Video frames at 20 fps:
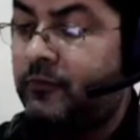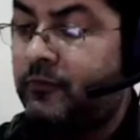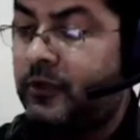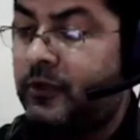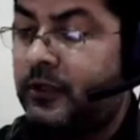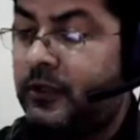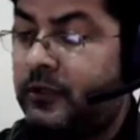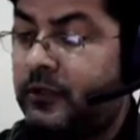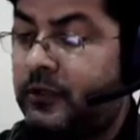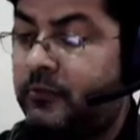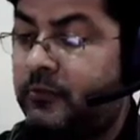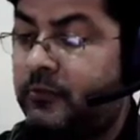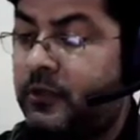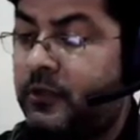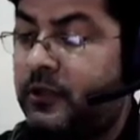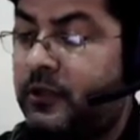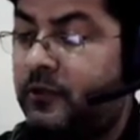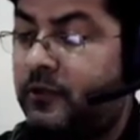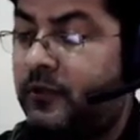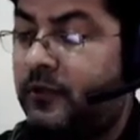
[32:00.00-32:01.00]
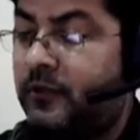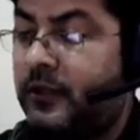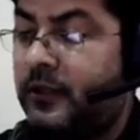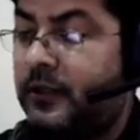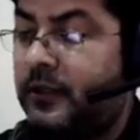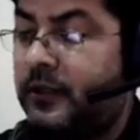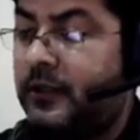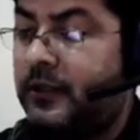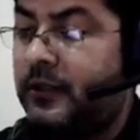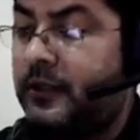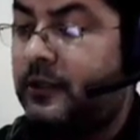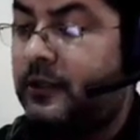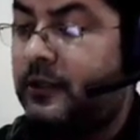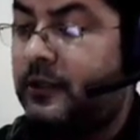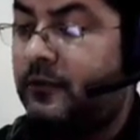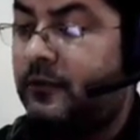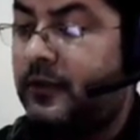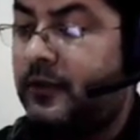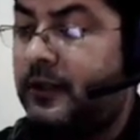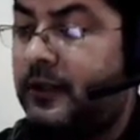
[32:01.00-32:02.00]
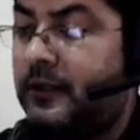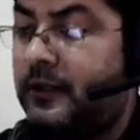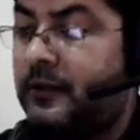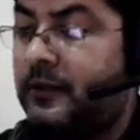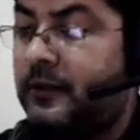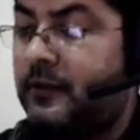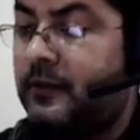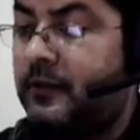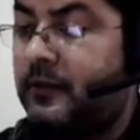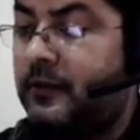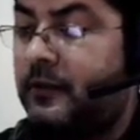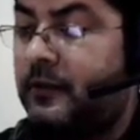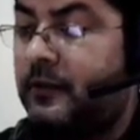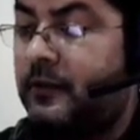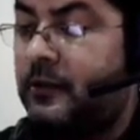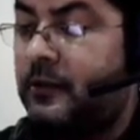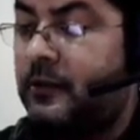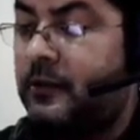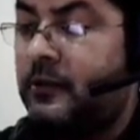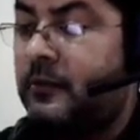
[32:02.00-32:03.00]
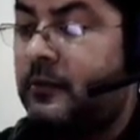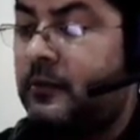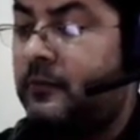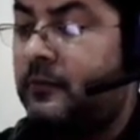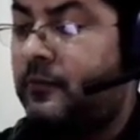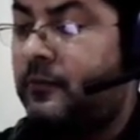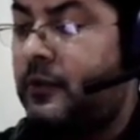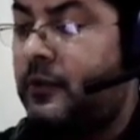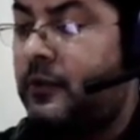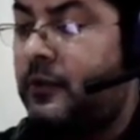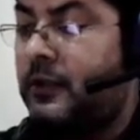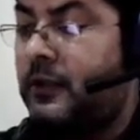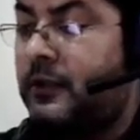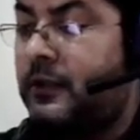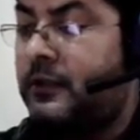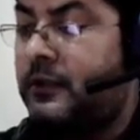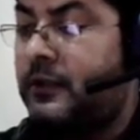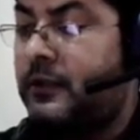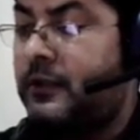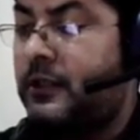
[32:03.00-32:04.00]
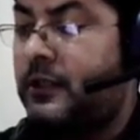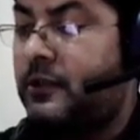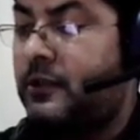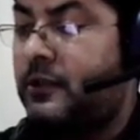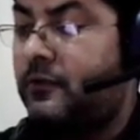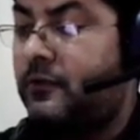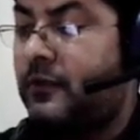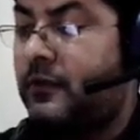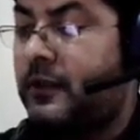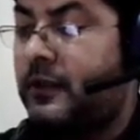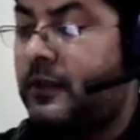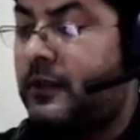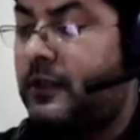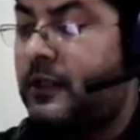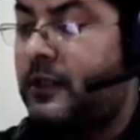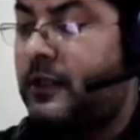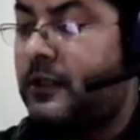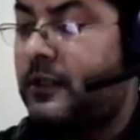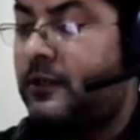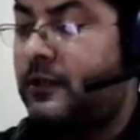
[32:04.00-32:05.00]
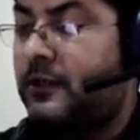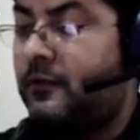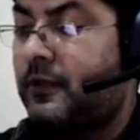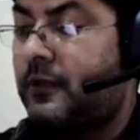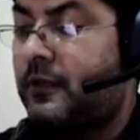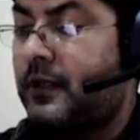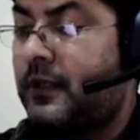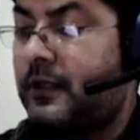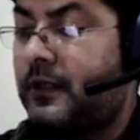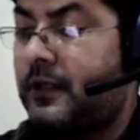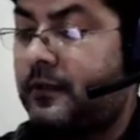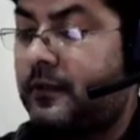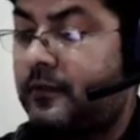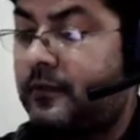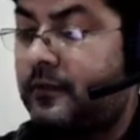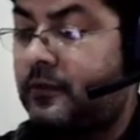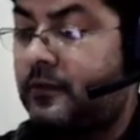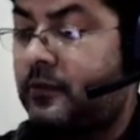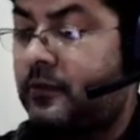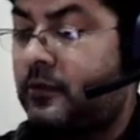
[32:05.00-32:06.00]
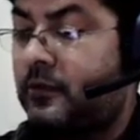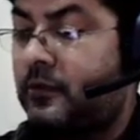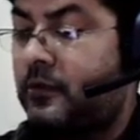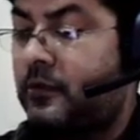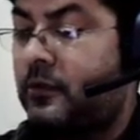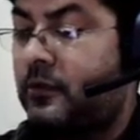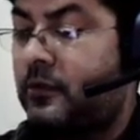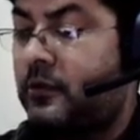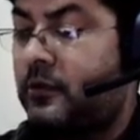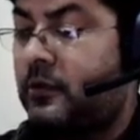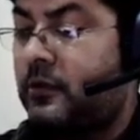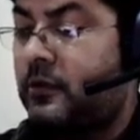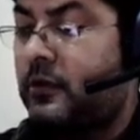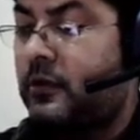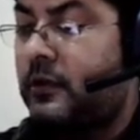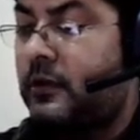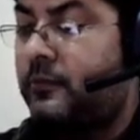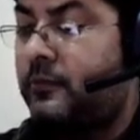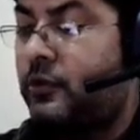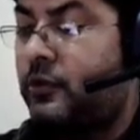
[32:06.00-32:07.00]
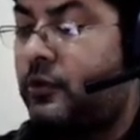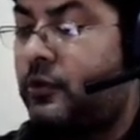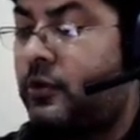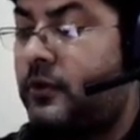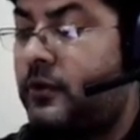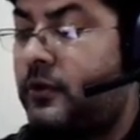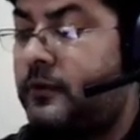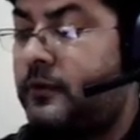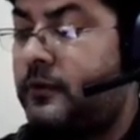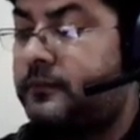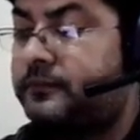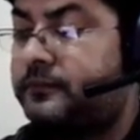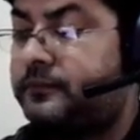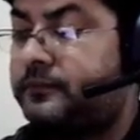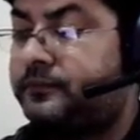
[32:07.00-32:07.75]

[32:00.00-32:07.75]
plus b square k square plus c square k square upon